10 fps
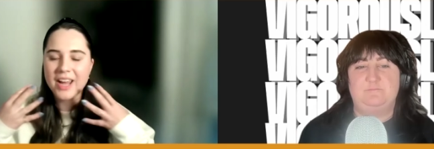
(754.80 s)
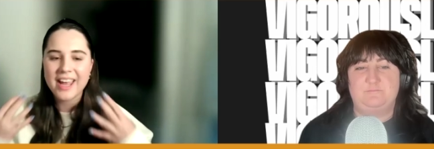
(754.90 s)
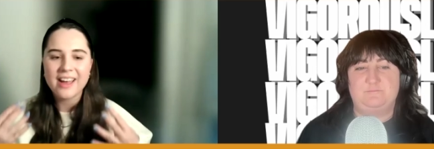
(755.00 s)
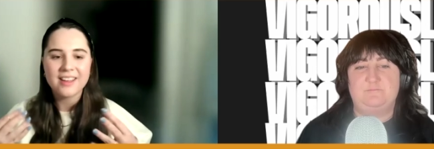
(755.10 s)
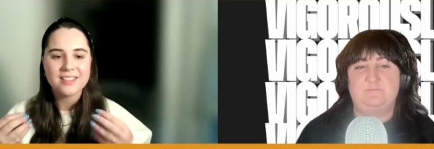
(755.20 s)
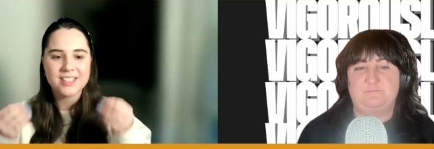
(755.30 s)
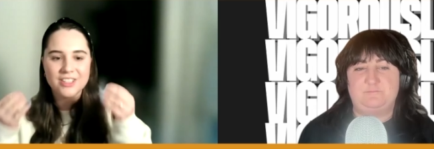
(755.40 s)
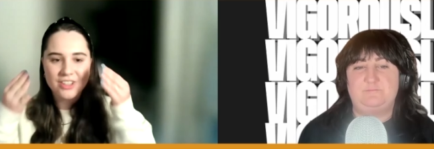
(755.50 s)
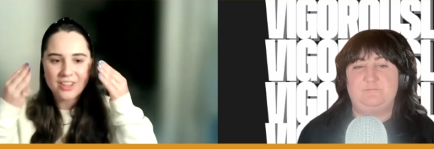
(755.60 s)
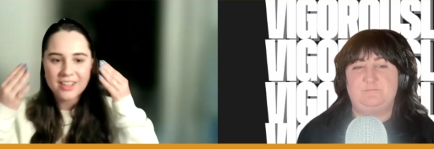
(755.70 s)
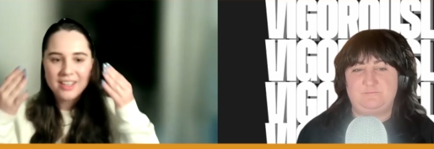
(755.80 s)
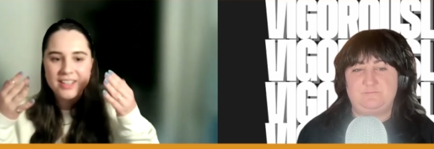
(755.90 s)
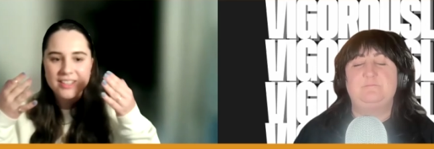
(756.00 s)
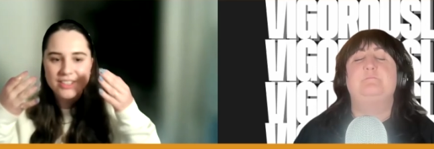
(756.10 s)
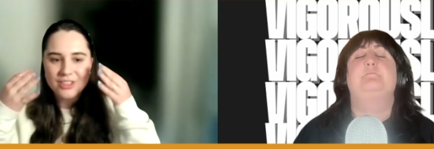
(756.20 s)
Speaker 1: your hands and you're
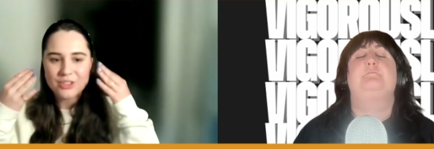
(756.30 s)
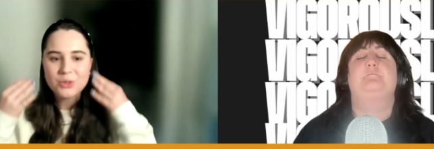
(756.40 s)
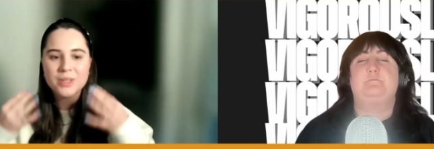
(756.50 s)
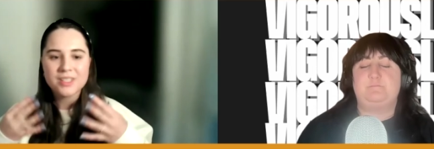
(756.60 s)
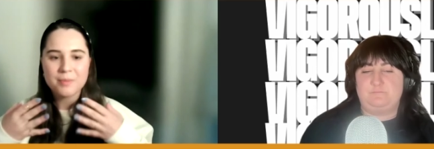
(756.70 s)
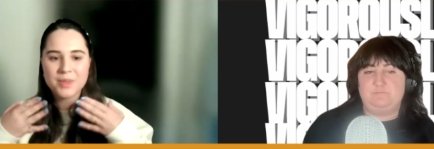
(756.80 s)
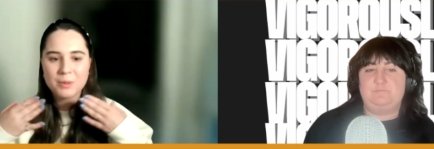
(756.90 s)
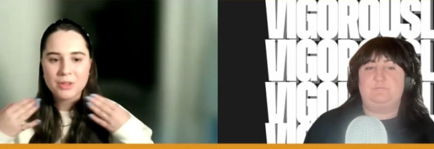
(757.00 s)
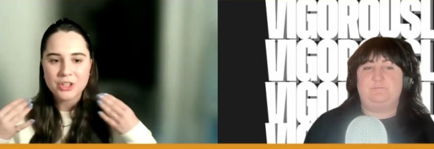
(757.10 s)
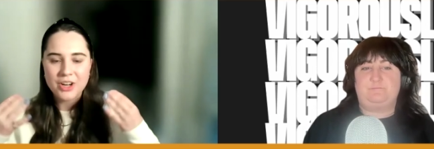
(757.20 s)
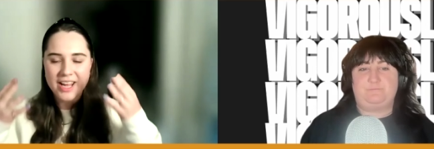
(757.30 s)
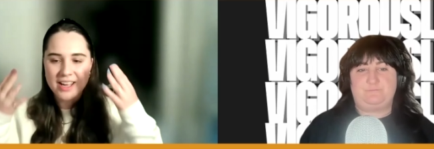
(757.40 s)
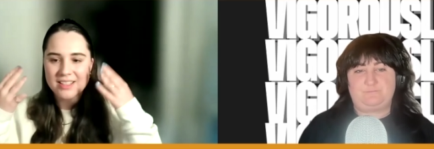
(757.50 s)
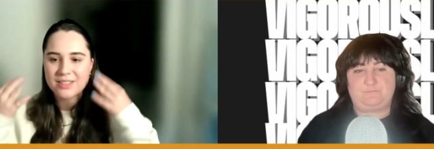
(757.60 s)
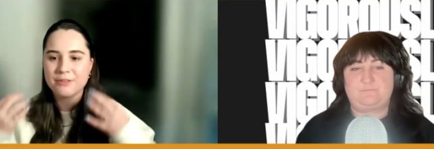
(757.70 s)
you're doing something with your
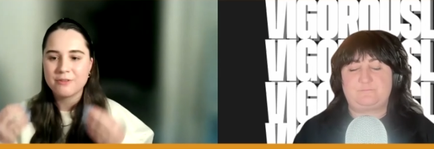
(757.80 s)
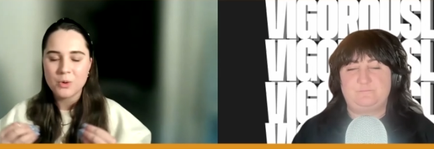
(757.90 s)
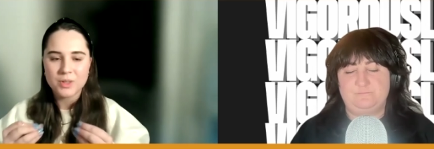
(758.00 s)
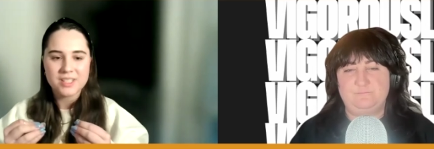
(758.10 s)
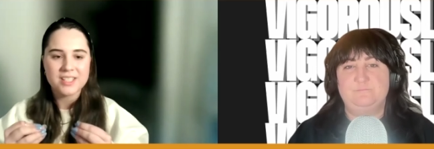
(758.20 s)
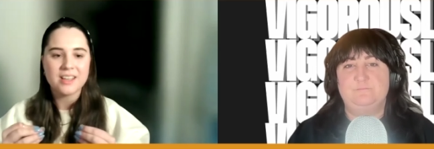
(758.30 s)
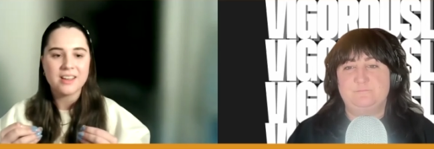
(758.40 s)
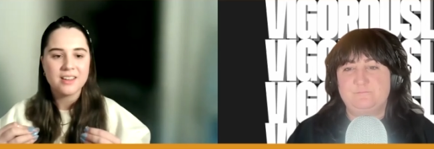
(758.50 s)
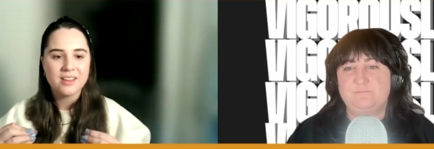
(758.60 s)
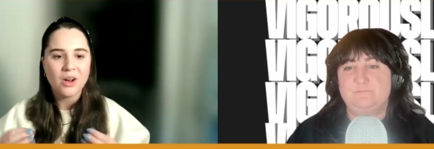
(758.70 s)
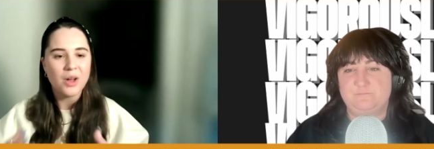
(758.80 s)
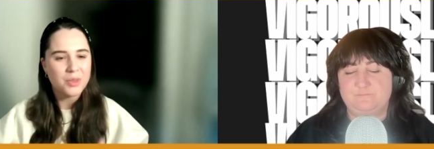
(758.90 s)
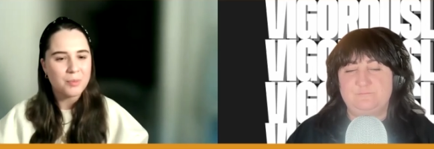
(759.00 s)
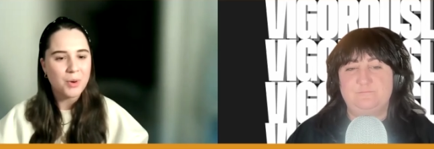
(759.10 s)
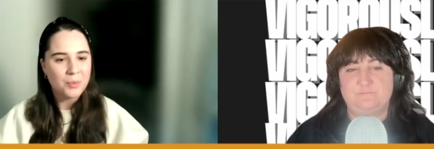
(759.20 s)
hands and focusing
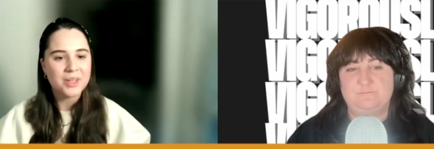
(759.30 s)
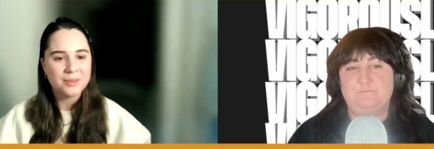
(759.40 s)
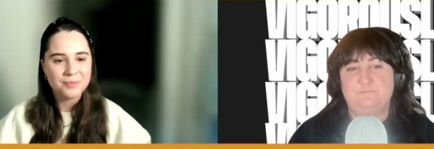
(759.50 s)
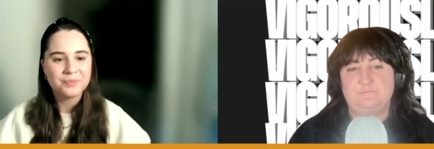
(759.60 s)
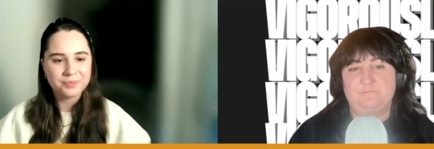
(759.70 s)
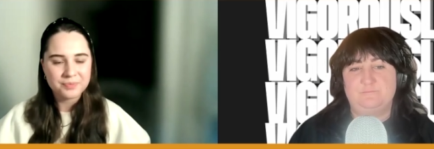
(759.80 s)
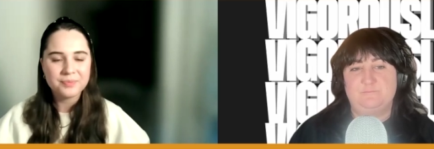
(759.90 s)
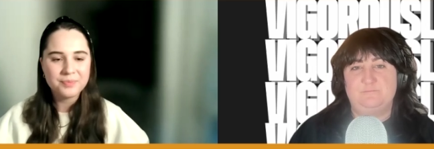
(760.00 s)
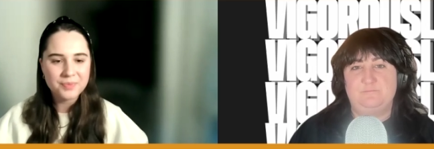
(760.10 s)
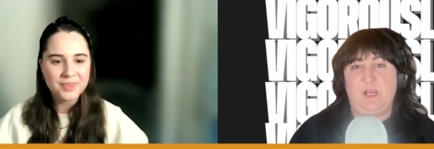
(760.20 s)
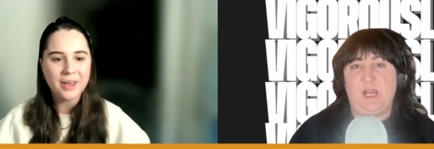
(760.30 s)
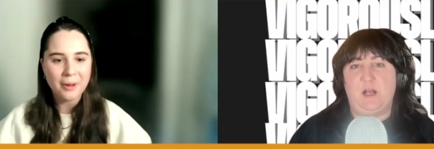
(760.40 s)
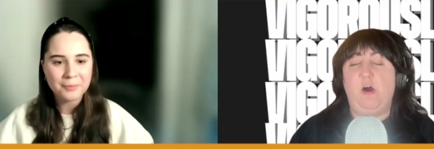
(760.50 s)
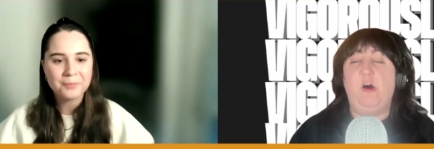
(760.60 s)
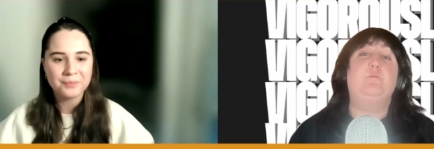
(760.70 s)
on the moment.
Speaker 2: Yeah,
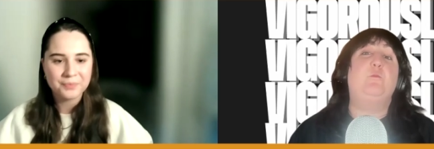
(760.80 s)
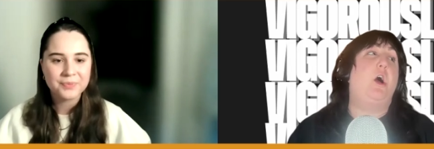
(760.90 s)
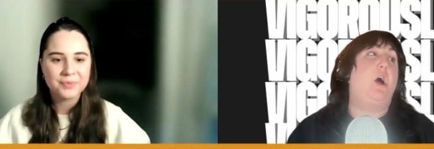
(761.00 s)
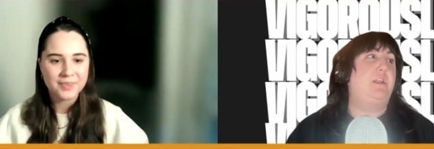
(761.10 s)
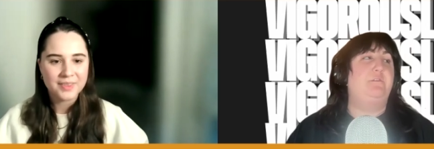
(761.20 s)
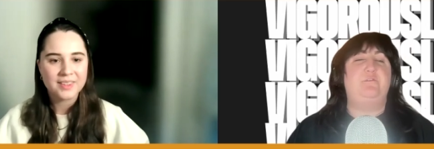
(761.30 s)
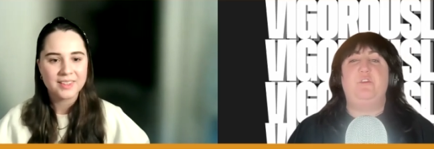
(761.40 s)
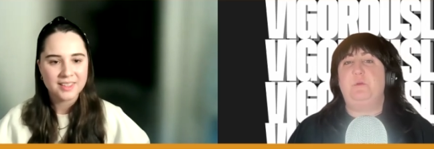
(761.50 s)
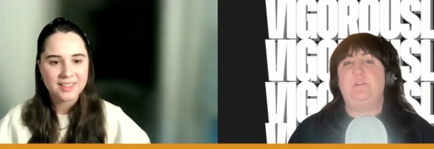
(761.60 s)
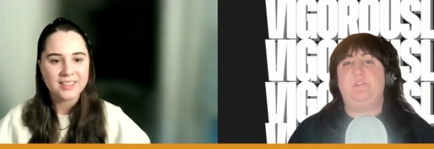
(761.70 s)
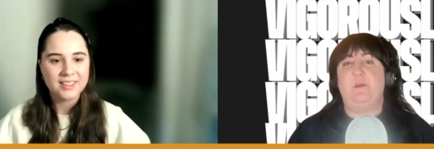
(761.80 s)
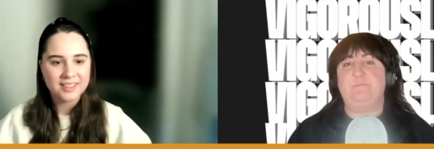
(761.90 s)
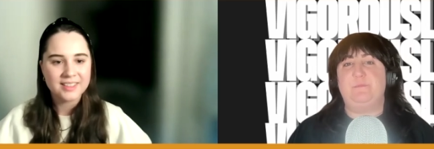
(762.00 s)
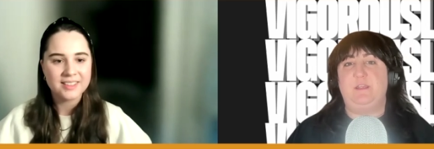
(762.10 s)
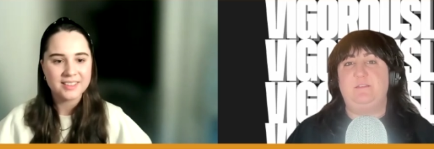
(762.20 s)
yeah. on well, on doing
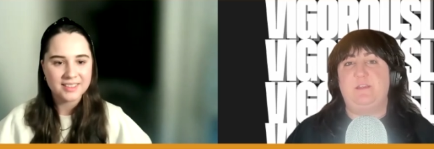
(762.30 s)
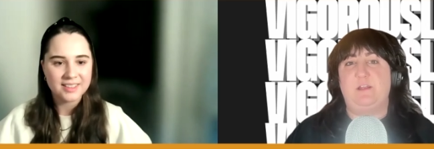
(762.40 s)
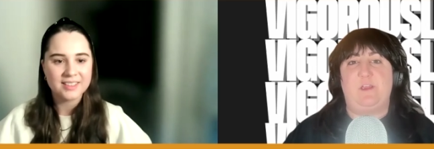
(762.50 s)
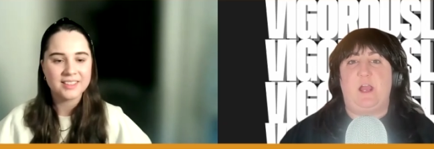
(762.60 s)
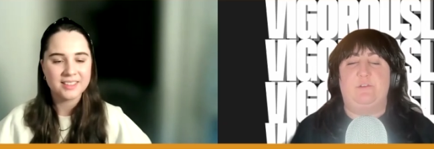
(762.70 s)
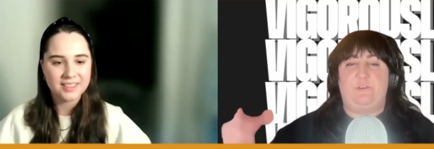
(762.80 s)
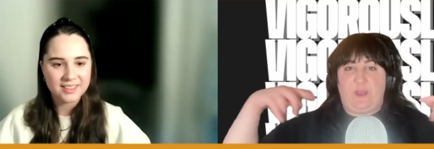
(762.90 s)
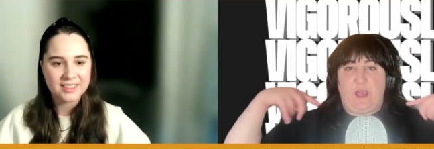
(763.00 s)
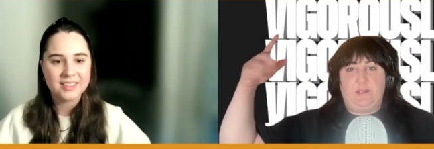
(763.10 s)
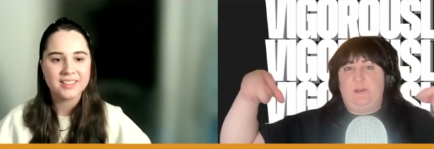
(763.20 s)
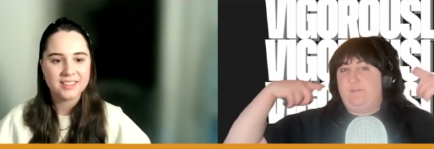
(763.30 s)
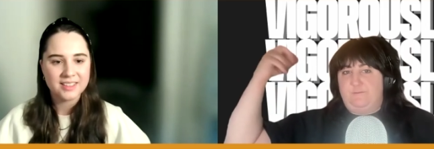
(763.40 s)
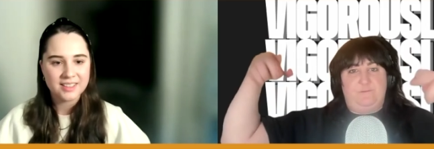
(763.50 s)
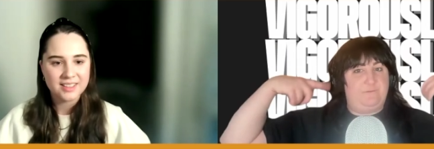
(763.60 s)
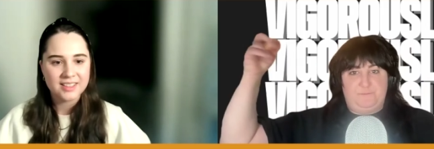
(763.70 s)
something that's outside of
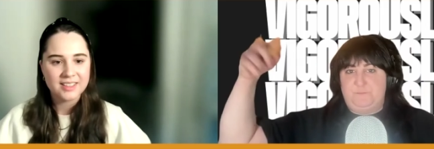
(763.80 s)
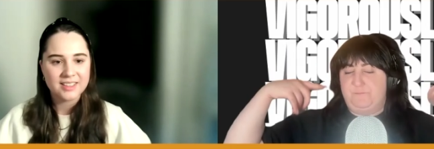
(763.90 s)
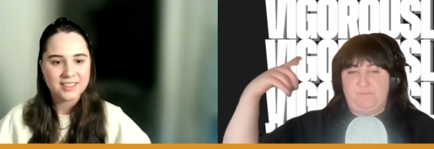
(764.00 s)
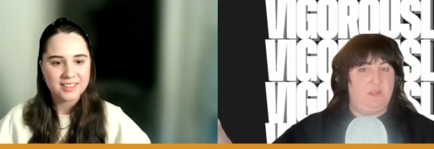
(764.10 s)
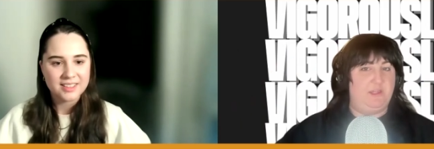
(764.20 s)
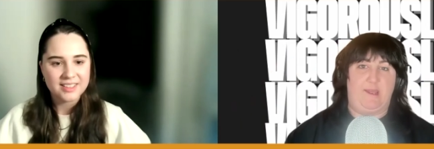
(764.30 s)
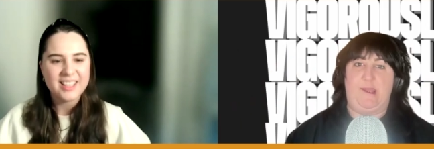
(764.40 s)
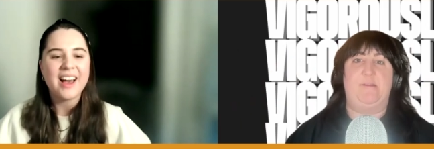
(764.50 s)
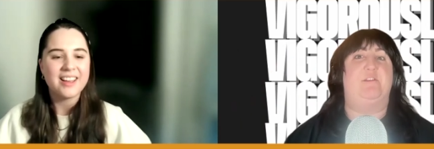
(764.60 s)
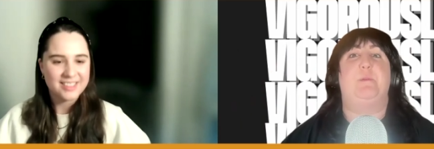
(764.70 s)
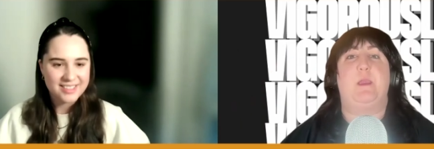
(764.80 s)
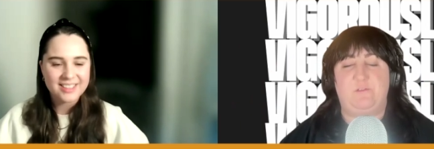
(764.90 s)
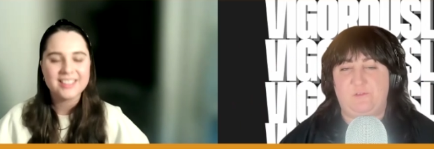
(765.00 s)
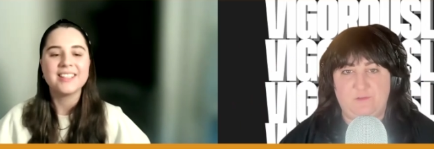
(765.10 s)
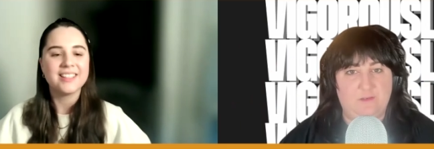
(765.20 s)
the headspace
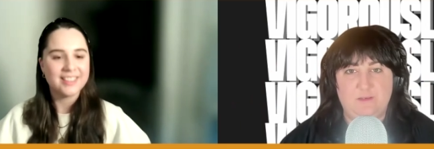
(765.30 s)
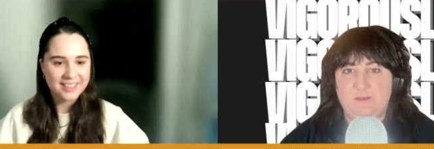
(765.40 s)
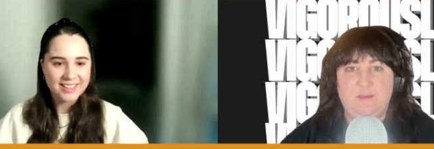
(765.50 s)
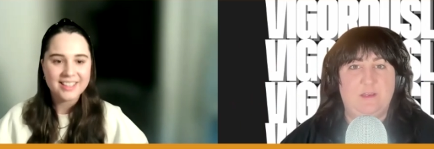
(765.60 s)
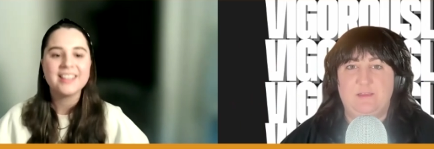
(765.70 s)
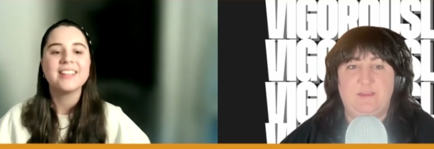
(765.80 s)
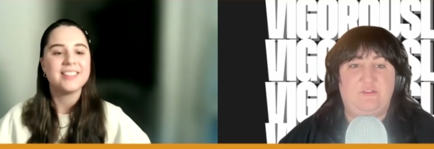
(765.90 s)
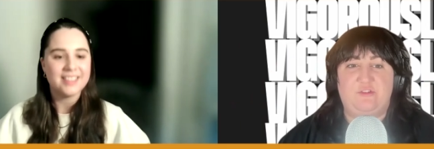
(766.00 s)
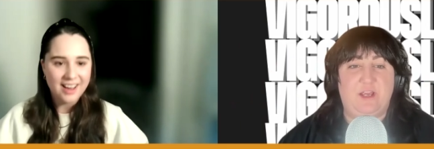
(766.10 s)
yes. that you're